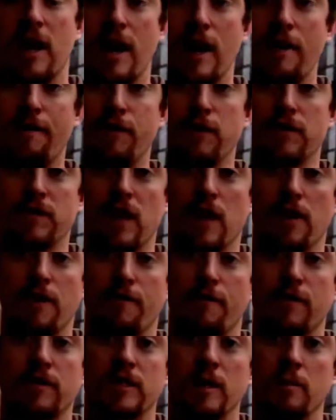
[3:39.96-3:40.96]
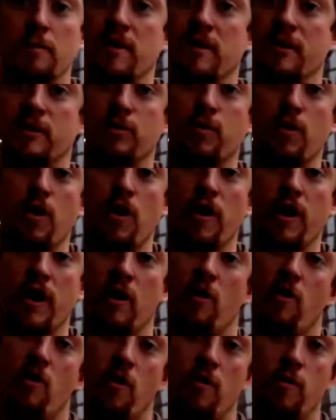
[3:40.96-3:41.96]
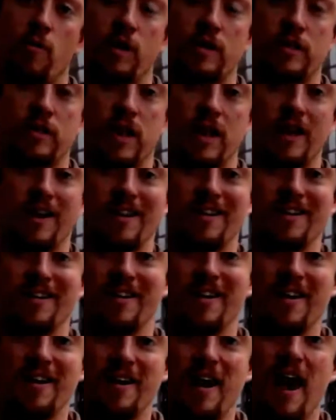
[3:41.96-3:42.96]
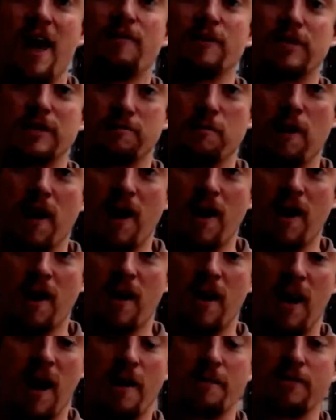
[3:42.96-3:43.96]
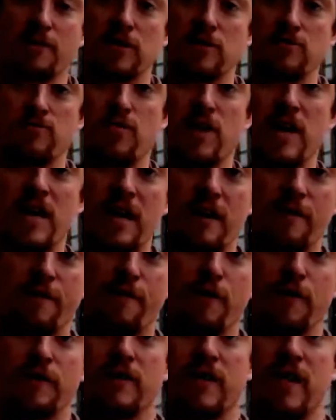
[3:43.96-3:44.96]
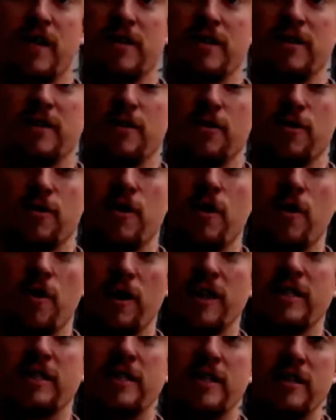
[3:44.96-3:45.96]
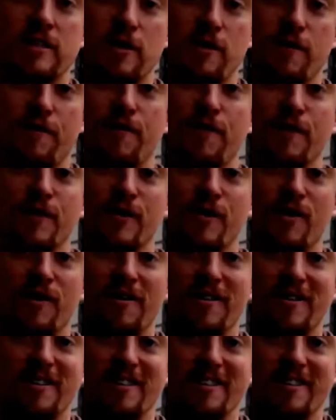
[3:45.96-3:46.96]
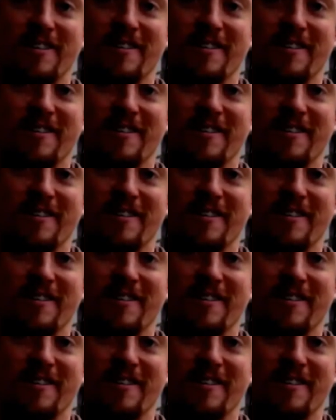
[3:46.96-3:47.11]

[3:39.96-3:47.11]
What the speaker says: if you start off with something that's working or in which they can have a smile after reading a first sentence or listening to your first words.